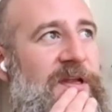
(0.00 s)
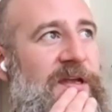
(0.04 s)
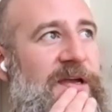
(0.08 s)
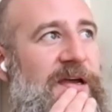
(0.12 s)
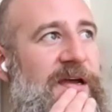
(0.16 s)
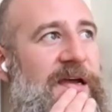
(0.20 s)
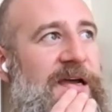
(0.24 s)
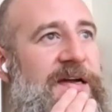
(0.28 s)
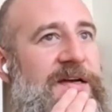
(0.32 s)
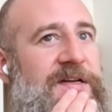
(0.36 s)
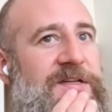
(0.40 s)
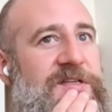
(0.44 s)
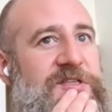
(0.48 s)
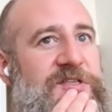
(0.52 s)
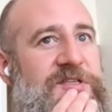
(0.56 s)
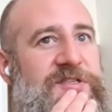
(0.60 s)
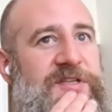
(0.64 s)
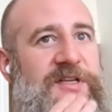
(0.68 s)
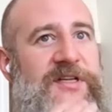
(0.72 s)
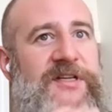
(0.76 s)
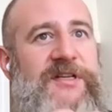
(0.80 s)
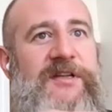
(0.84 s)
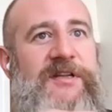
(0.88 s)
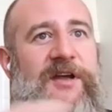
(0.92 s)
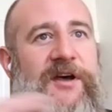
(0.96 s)
And it's just
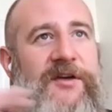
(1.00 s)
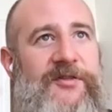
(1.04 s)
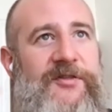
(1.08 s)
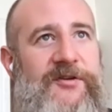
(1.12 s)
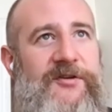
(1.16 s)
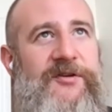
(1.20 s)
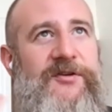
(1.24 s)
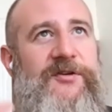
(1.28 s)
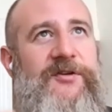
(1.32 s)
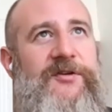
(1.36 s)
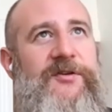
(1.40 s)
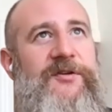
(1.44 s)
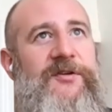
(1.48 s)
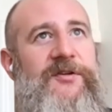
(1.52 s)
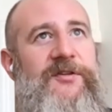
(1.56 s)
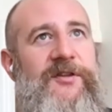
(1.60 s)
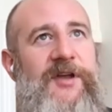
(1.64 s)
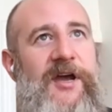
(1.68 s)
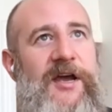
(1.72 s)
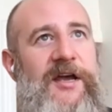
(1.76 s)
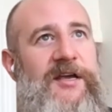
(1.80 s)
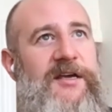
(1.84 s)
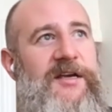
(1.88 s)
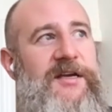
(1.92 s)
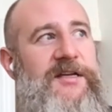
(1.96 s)
another
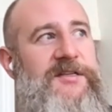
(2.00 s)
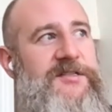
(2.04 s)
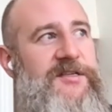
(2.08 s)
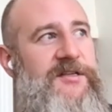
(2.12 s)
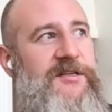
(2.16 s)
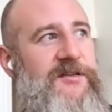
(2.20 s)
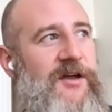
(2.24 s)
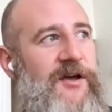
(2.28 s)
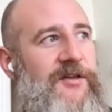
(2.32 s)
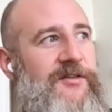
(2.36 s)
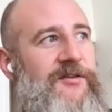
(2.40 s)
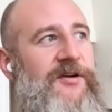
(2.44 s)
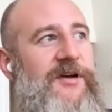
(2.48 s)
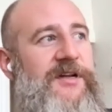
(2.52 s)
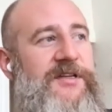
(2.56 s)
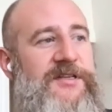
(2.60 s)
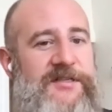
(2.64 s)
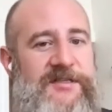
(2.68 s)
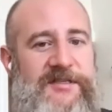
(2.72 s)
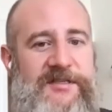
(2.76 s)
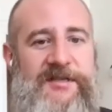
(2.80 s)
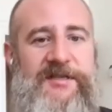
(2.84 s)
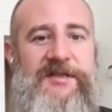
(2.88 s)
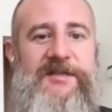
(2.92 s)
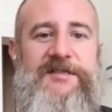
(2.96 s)

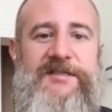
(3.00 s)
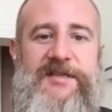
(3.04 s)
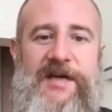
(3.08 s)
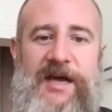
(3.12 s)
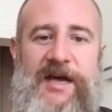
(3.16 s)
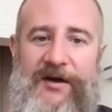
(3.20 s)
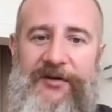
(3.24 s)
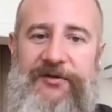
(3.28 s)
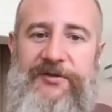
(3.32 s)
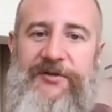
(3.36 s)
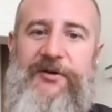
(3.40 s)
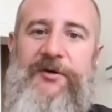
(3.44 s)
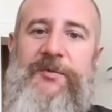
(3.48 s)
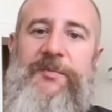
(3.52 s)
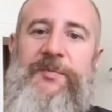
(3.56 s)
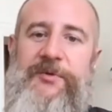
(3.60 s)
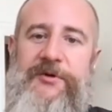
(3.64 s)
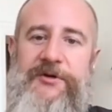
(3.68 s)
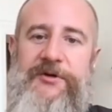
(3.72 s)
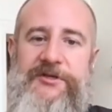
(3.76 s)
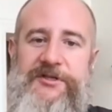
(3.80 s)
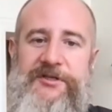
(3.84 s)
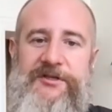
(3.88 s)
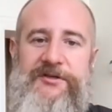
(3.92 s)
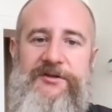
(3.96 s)
entity that's out there
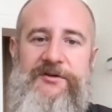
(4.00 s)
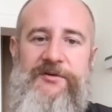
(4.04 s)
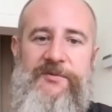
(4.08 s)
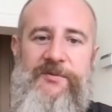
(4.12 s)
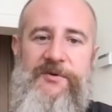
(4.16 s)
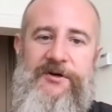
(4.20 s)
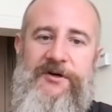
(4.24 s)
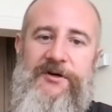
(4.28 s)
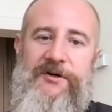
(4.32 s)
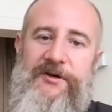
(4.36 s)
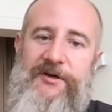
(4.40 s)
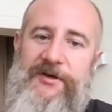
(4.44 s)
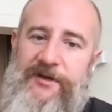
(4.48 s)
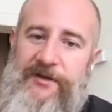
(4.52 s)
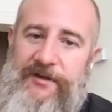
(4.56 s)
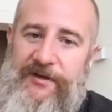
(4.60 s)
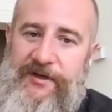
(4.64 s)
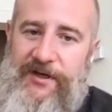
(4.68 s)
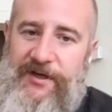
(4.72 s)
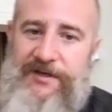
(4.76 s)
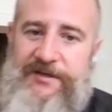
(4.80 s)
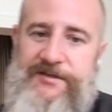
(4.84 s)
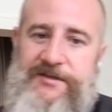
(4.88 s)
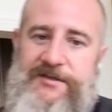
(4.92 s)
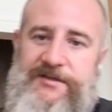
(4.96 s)
pushing your work
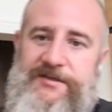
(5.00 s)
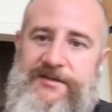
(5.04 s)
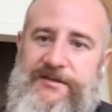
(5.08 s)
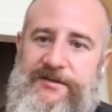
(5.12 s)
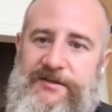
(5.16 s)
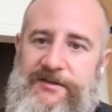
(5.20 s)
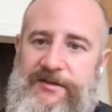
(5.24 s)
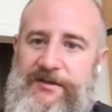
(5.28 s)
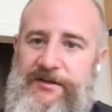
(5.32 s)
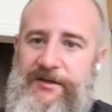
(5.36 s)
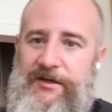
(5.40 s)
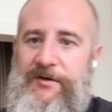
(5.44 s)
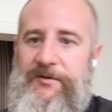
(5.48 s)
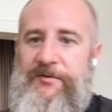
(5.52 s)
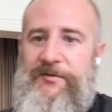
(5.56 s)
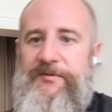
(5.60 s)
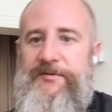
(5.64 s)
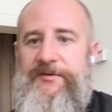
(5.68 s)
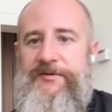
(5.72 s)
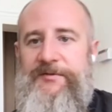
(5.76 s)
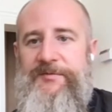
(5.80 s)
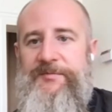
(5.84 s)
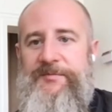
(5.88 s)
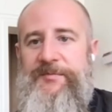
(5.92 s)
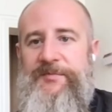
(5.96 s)
and
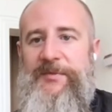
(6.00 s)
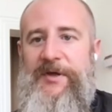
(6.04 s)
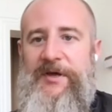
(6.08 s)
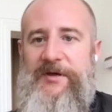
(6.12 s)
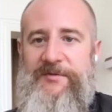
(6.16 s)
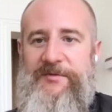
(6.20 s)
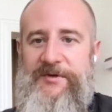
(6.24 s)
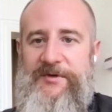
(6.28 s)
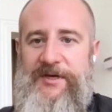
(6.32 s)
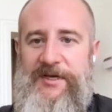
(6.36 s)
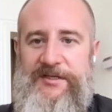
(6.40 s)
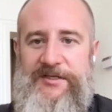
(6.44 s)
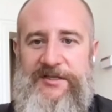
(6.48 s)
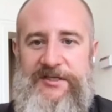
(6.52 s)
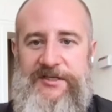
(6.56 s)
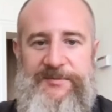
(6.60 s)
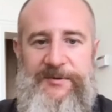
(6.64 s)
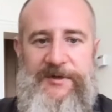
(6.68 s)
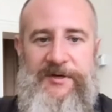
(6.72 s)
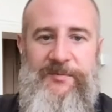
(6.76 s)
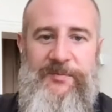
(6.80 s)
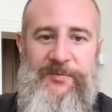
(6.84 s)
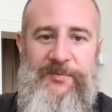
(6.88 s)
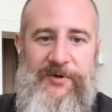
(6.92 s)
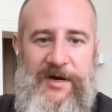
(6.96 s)
just
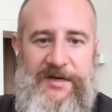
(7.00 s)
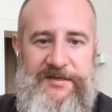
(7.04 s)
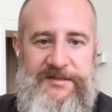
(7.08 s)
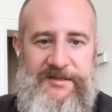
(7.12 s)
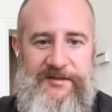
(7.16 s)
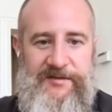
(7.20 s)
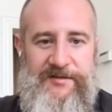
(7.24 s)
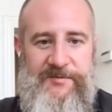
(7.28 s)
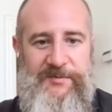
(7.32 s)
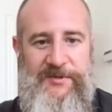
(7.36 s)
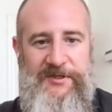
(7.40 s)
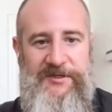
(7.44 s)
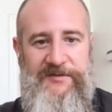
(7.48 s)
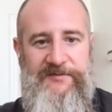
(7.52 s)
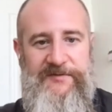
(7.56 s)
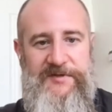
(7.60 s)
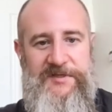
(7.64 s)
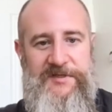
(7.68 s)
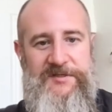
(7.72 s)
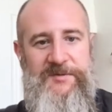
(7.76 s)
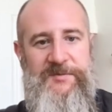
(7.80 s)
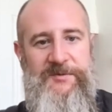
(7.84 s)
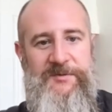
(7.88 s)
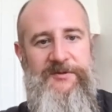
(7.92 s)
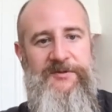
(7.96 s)
being present and being
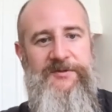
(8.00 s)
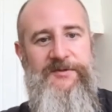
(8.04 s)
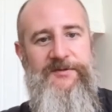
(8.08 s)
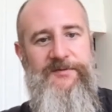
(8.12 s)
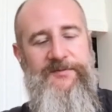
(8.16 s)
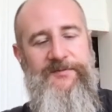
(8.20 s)
visible.